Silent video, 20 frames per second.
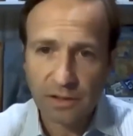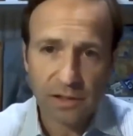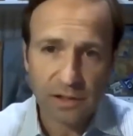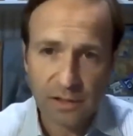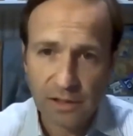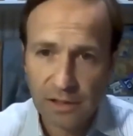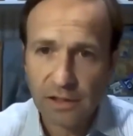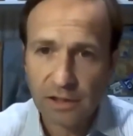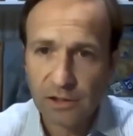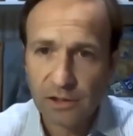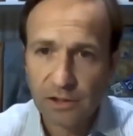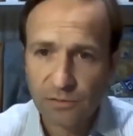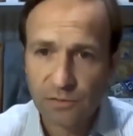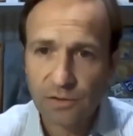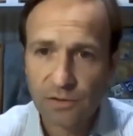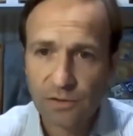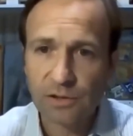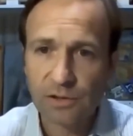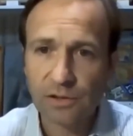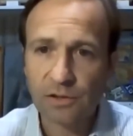big kind of
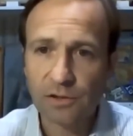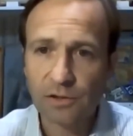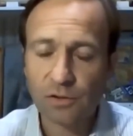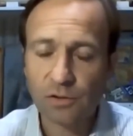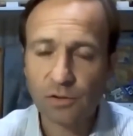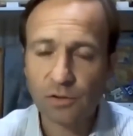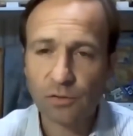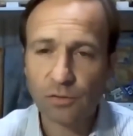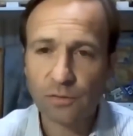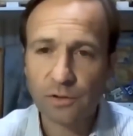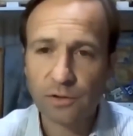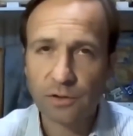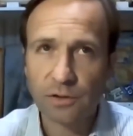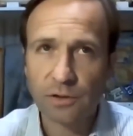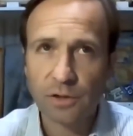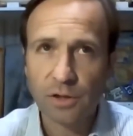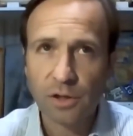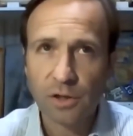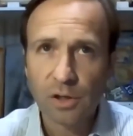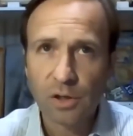controversy
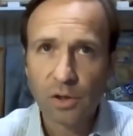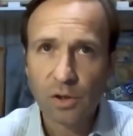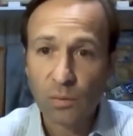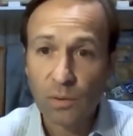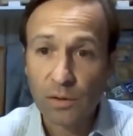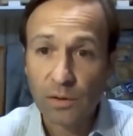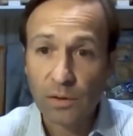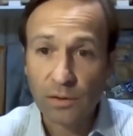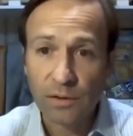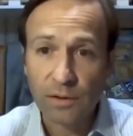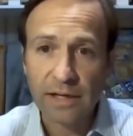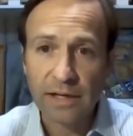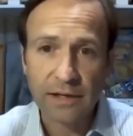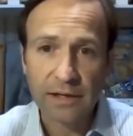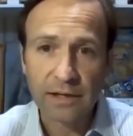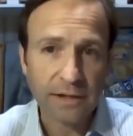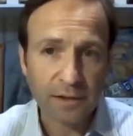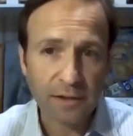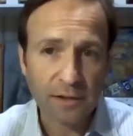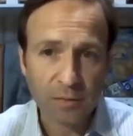over whether or not
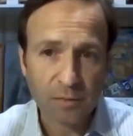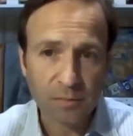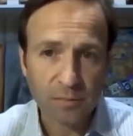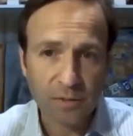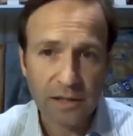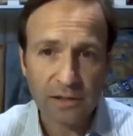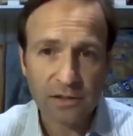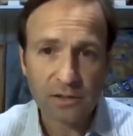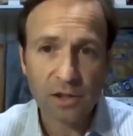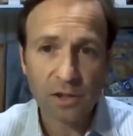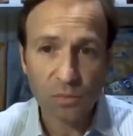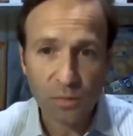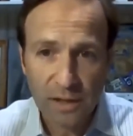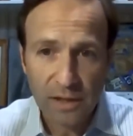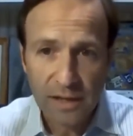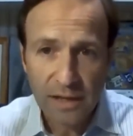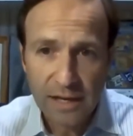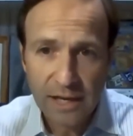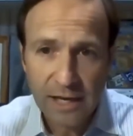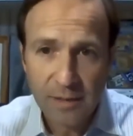an income tax cut
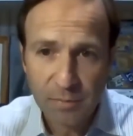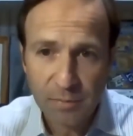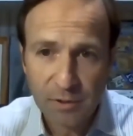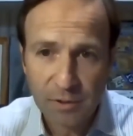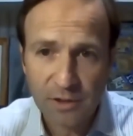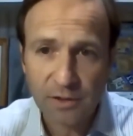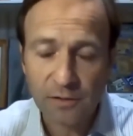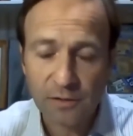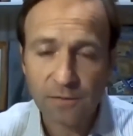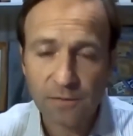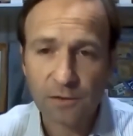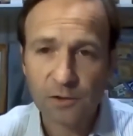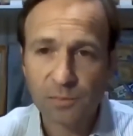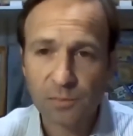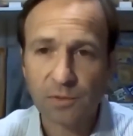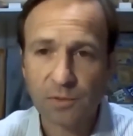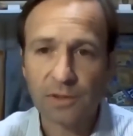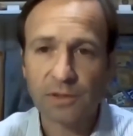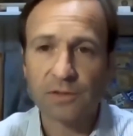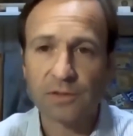would happen in the
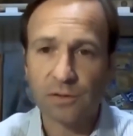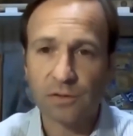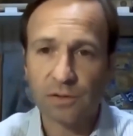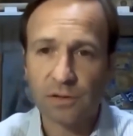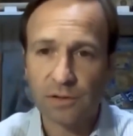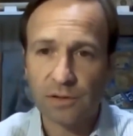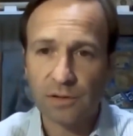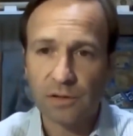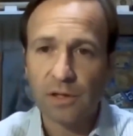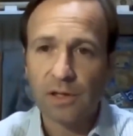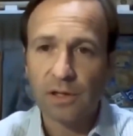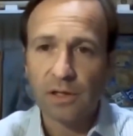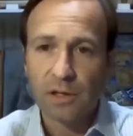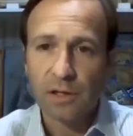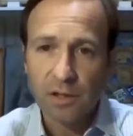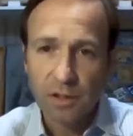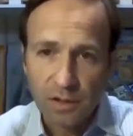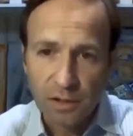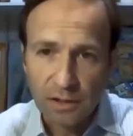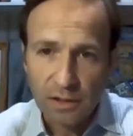first place. So the
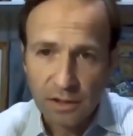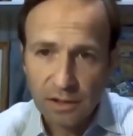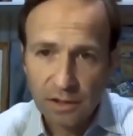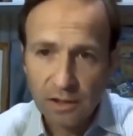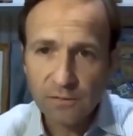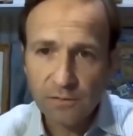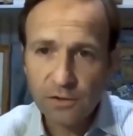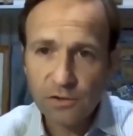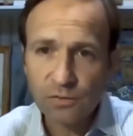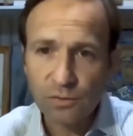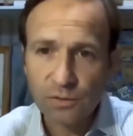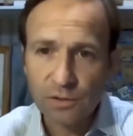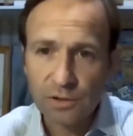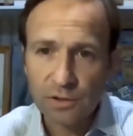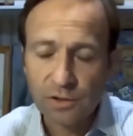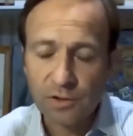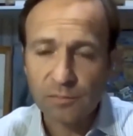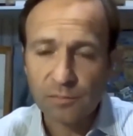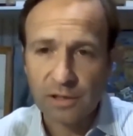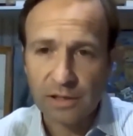individual
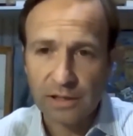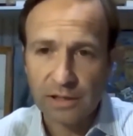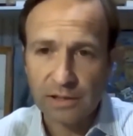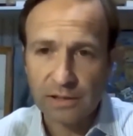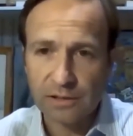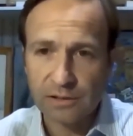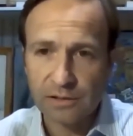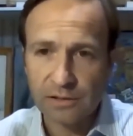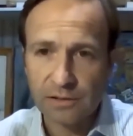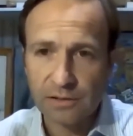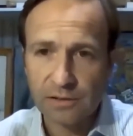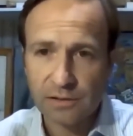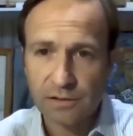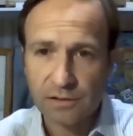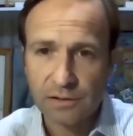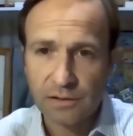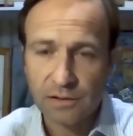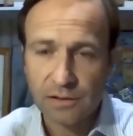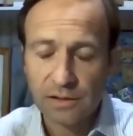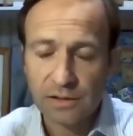income tax
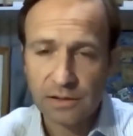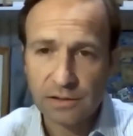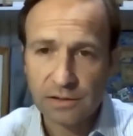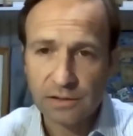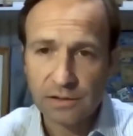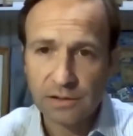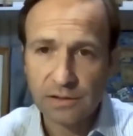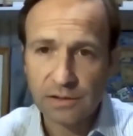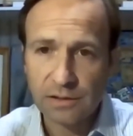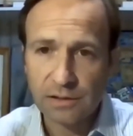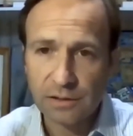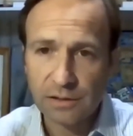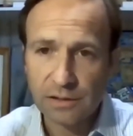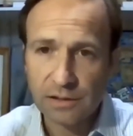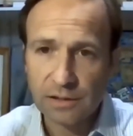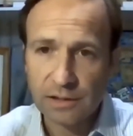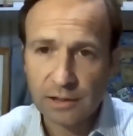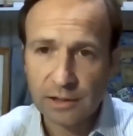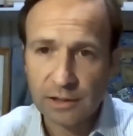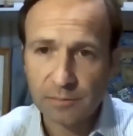is
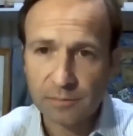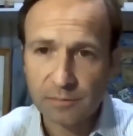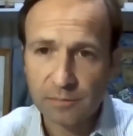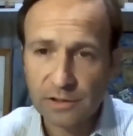the